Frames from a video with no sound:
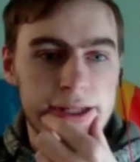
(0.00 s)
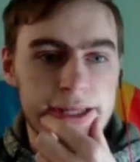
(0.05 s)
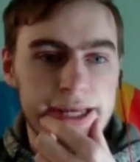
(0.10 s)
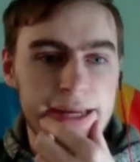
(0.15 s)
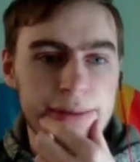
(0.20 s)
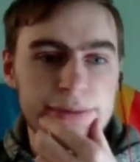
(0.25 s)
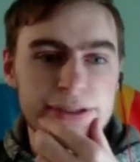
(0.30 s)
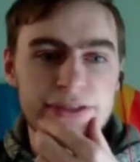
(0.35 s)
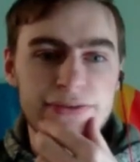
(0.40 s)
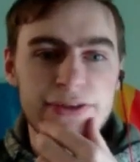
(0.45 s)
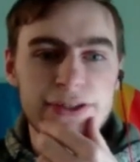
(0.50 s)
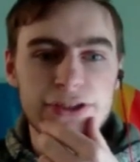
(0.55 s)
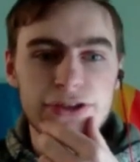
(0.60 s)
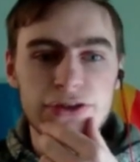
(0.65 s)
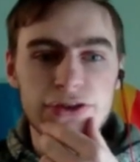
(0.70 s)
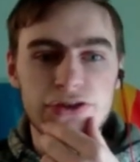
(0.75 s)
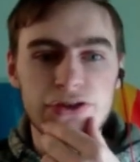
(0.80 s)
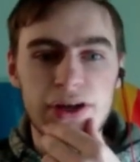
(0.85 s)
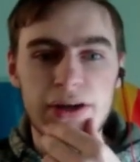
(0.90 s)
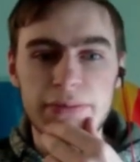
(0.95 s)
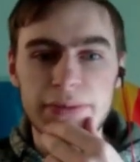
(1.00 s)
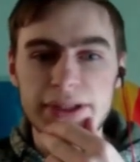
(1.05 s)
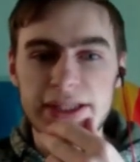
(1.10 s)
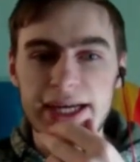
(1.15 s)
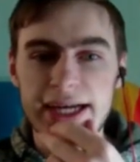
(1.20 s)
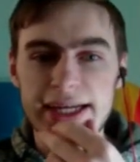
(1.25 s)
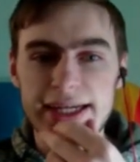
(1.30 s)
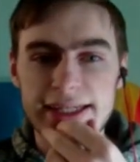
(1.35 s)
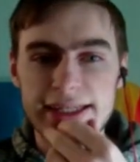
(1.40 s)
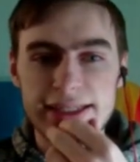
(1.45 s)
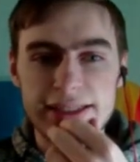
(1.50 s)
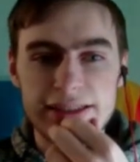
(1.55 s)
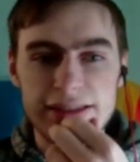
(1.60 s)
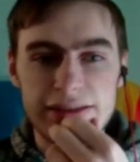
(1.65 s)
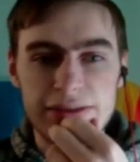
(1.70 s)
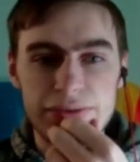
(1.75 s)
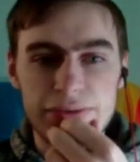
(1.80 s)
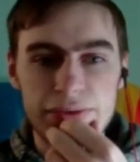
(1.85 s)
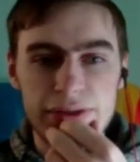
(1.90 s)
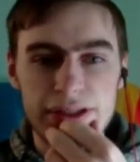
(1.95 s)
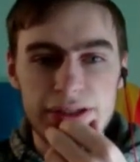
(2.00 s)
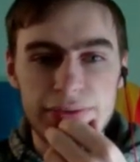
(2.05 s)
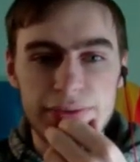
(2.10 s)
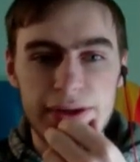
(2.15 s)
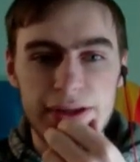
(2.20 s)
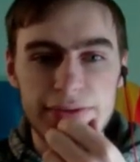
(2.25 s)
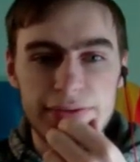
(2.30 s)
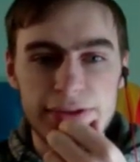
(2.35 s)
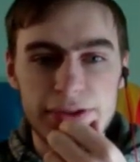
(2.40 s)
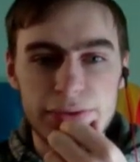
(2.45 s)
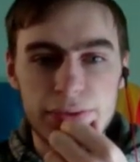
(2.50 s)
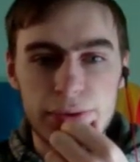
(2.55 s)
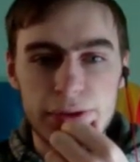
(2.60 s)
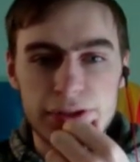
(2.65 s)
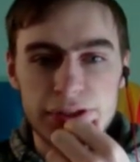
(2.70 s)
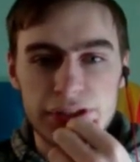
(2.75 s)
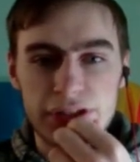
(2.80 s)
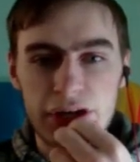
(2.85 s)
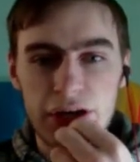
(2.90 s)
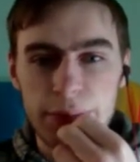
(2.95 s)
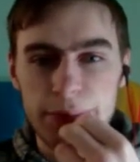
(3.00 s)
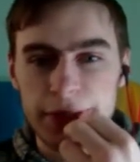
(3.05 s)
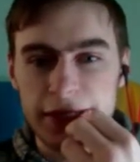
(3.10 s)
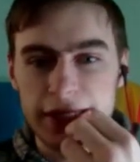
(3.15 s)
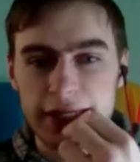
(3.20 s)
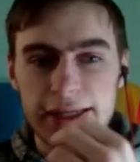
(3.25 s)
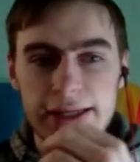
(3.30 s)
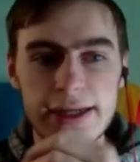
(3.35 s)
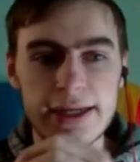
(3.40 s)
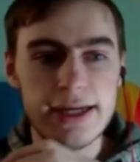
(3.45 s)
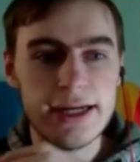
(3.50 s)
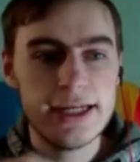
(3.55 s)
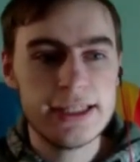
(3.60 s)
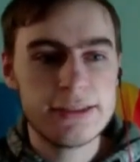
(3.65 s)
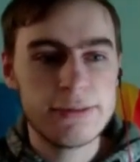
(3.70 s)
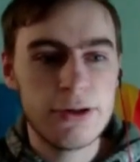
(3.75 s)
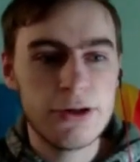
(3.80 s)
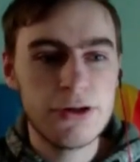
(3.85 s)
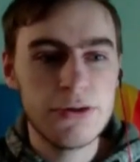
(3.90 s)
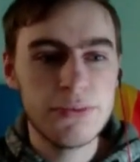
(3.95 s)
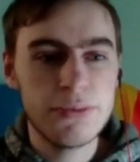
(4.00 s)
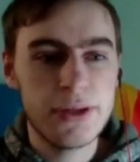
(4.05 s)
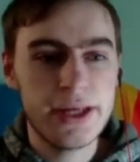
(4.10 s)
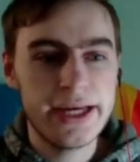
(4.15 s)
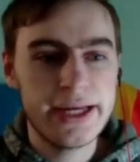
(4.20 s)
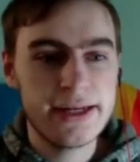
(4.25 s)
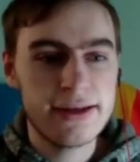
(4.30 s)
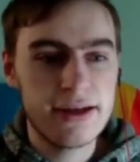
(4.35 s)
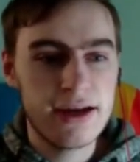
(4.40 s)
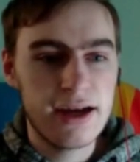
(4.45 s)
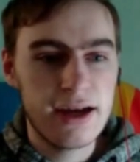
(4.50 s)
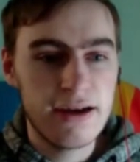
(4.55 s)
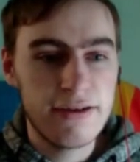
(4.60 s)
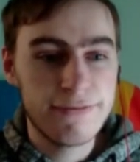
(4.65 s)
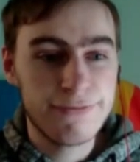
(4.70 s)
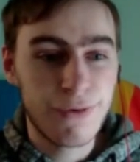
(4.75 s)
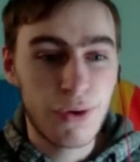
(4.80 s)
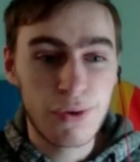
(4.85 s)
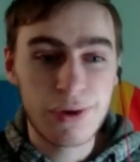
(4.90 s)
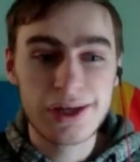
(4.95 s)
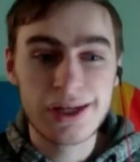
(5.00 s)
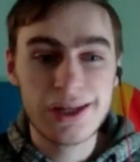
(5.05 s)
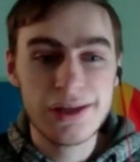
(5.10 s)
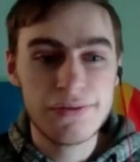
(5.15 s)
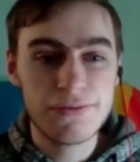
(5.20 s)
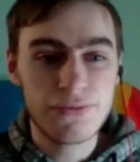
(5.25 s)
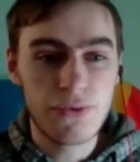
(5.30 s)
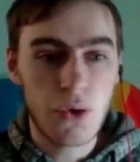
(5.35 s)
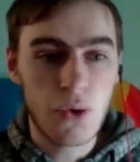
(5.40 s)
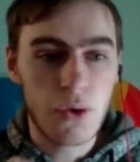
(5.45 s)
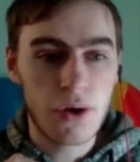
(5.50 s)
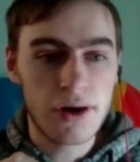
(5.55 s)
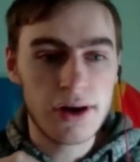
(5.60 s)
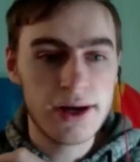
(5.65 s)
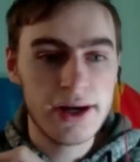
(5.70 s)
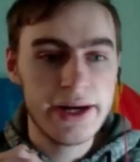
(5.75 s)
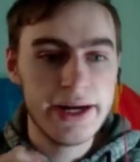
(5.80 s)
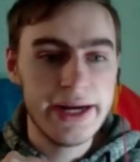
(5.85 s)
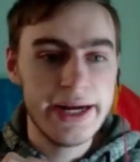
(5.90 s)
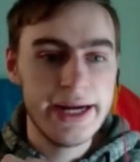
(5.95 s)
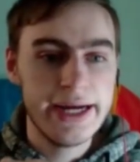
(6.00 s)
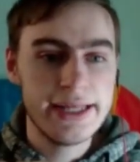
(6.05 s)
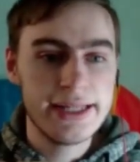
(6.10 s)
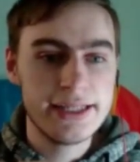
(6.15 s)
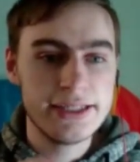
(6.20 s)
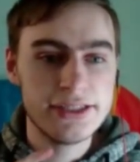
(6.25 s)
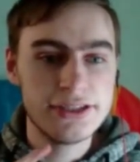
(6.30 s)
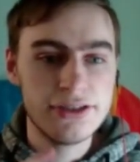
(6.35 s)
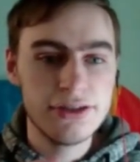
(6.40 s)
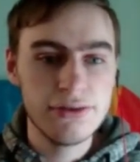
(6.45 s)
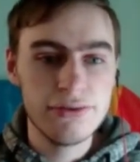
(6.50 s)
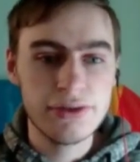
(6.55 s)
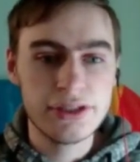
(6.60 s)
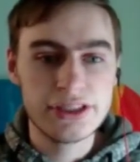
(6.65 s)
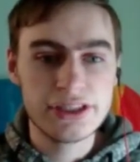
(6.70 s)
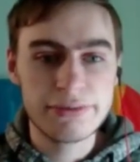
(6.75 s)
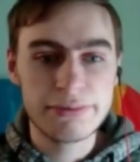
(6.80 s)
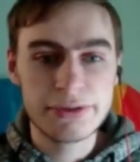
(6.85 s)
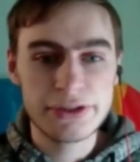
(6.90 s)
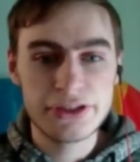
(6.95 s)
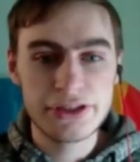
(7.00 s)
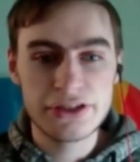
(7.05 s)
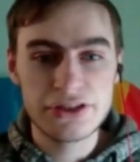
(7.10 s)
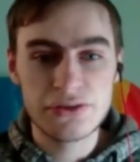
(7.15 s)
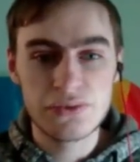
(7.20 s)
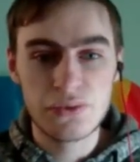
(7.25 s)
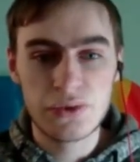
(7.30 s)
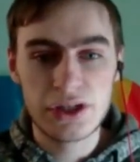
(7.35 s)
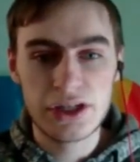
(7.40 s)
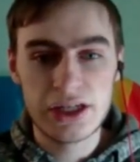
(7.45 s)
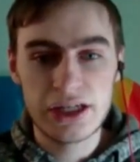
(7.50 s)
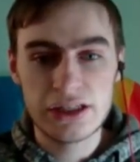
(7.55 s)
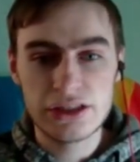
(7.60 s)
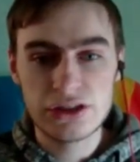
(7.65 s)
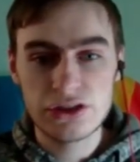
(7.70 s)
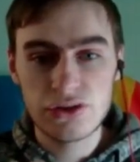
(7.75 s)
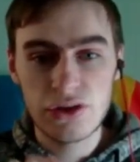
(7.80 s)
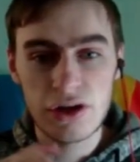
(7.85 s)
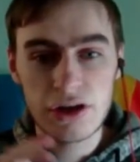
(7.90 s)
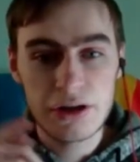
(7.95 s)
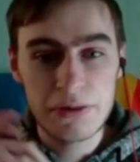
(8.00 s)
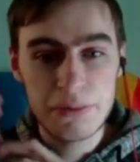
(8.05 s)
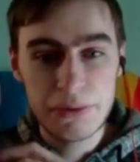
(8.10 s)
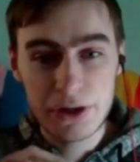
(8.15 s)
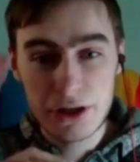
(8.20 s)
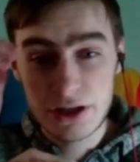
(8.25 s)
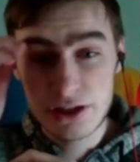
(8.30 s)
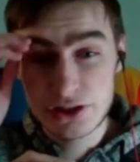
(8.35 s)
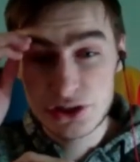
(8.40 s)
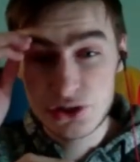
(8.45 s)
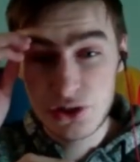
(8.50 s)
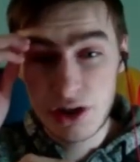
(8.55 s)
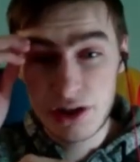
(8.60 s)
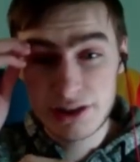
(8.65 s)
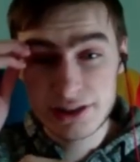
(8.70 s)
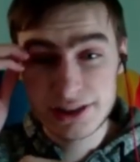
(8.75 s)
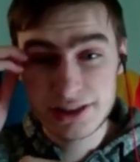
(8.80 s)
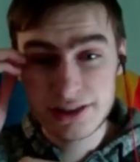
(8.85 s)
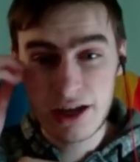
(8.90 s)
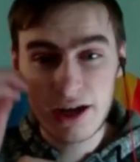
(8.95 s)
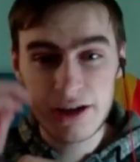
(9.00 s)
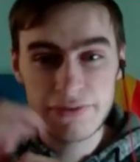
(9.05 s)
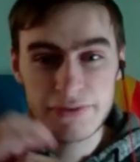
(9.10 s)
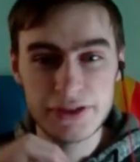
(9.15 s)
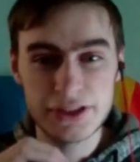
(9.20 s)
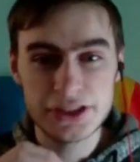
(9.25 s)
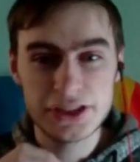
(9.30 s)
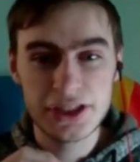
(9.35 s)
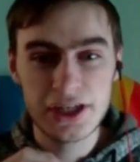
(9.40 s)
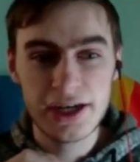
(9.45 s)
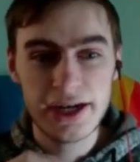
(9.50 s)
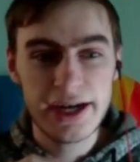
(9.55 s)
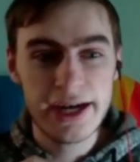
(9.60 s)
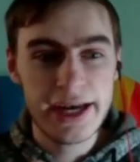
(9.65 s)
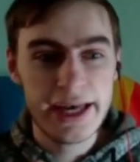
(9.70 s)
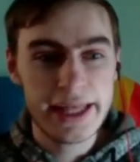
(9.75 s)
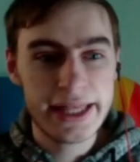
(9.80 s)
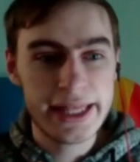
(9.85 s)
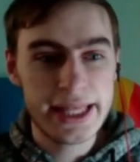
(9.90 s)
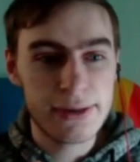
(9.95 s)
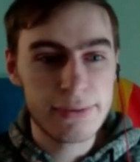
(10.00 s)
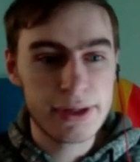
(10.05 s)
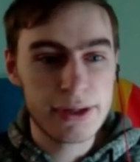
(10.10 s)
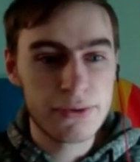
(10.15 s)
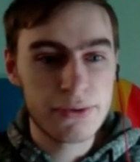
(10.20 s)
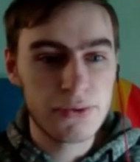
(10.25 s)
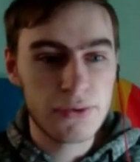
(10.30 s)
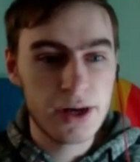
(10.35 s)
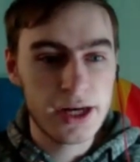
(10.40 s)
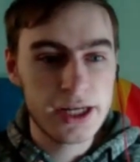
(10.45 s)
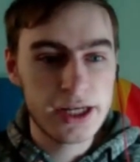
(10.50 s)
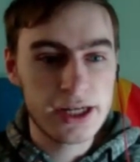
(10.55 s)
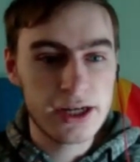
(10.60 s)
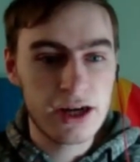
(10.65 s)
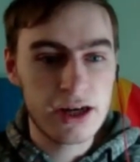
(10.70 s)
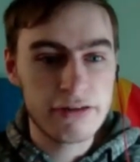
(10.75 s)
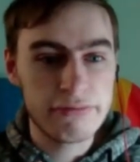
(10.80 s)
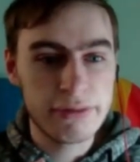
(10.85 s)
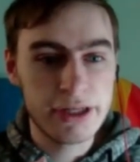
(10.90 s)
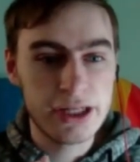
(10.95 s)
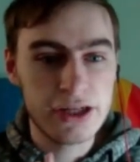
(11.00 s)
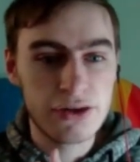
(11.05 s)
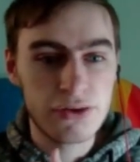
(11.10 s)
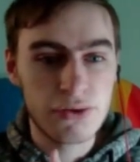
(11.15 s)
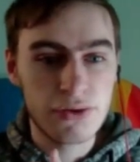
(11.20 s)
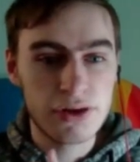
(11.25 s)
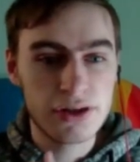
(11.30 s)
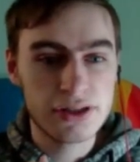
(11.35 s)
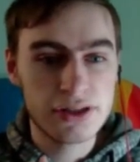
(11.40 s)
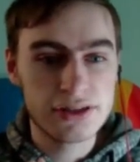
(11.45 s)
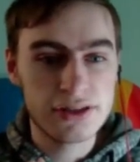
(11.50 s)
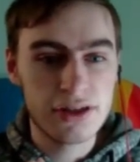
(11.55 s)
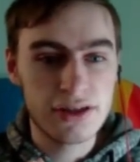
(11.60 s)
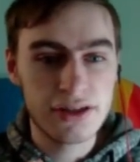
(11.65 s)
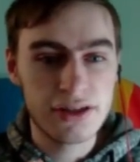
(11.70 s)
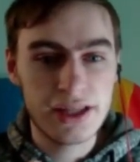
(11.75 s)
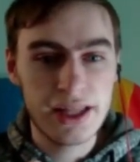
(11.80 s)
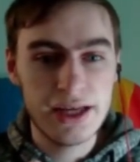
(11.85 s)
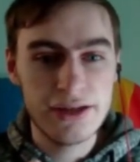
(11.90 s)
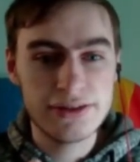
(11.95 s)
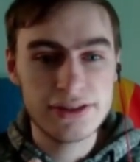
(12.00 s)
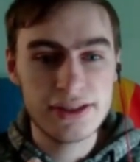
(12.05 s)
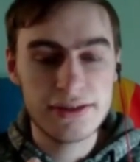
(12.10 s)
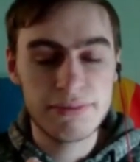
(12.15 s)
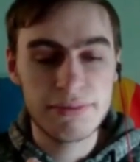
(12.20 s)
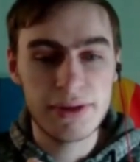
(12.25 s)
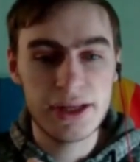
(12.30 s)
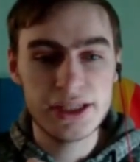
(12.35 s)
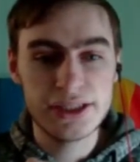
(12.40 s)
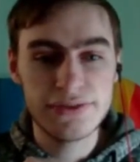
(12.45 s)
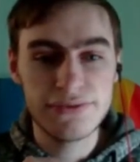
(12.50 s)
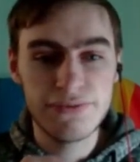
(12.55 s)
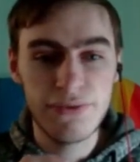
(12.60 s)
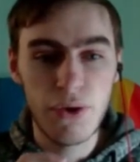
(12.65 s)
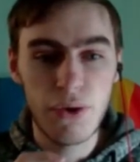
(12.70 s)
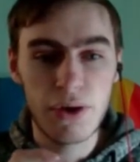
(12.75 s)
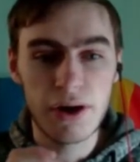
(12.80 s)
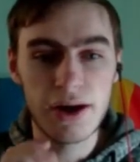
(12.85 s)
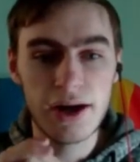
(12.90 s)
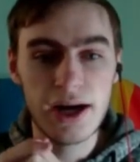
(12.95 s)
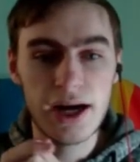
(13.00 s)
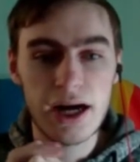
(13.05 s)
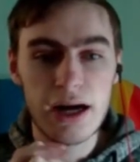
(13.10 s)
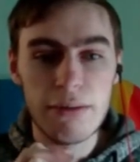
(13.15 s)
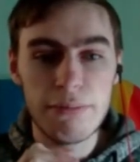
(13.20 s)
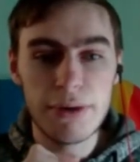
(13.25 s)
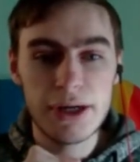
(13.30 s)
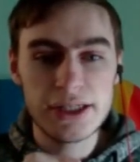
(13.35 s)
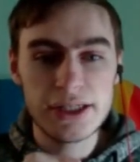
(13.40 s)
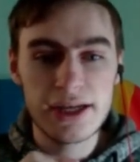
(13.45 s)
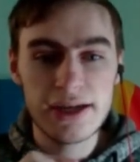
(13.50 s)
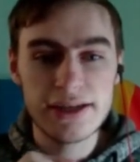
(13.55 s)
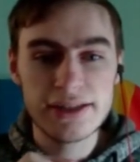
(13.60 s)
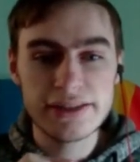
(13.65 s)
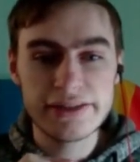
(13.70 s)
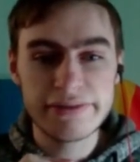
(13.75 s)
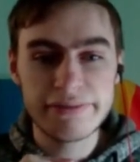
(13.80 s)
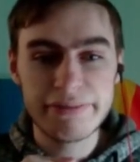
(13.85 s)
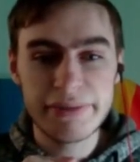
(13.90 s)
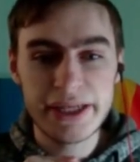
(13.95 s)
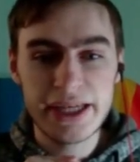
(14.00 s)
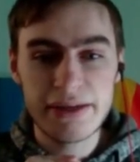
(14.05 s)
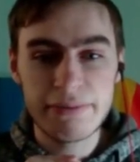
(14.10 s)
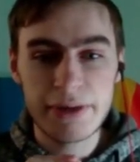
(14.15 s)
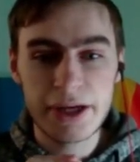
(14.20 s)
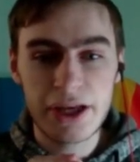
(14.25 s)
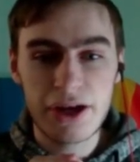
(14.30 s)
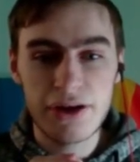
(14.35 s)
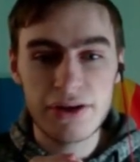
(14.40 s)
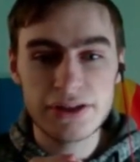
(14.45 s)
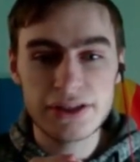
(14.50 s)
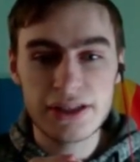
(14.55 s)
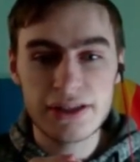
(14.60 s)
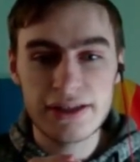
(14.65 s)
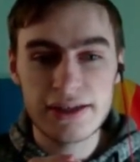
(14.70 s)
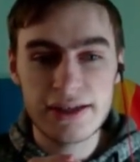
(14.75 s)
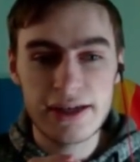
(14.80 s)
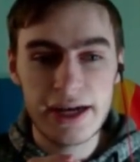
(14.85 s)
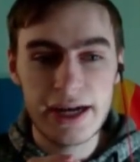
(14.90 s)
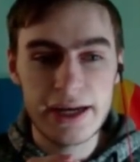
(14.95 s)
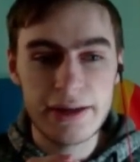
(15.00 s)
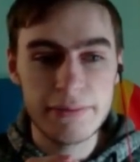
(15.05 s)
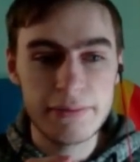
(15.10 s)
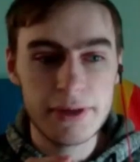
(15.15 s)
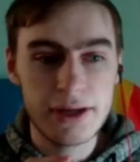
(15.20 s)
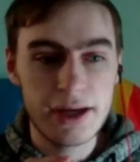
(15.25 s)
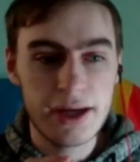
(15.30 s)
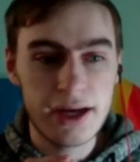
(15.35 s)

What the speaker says: the game was eventually drawn, but that isn't really relevant towards the opening. His opponent played 4d4, and they soon reached a position where a strong computer, a strong stockfish that we were running on mini cores on the cloud said +4. But us, me and my coach at the time,